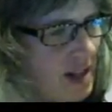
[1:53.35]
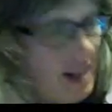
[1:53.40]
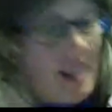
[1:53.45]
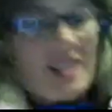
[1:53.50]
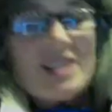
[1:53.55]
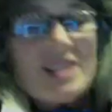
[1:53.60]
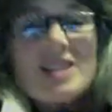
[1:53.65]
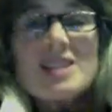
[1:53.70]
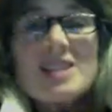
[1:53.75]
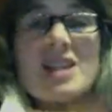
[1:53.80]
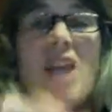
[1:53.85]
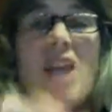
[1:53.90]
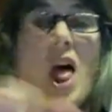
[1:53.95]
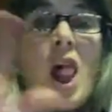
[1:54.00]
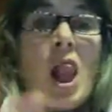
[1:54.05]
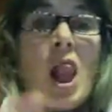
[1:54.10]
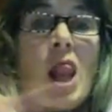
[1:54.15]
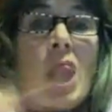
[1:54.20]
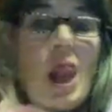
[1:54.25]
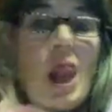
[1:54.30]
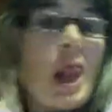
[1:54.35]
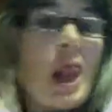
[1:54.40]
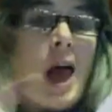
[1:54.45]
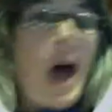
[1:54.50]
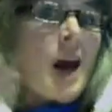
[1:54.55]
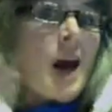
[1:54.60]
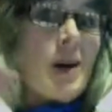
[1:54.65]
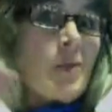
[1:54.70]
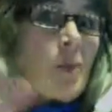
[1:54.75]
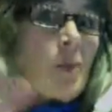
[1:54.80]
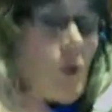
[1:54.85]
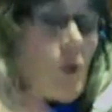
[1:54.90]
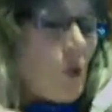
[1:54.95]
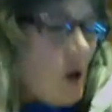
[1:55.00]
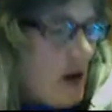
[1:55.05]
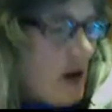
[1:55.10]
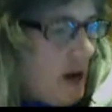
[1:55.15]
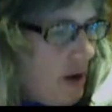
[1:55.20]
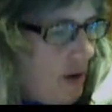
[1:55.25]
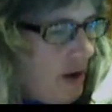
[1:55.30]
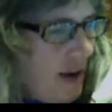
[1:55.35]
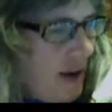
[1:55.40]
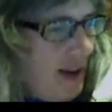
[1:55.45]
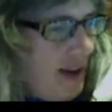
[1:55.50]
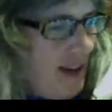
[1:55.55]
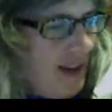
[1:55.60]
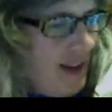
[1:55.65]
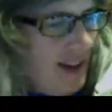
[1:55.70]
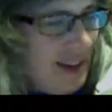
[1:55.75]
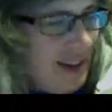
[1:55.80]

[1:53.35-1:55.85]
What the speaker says: is a lot more area.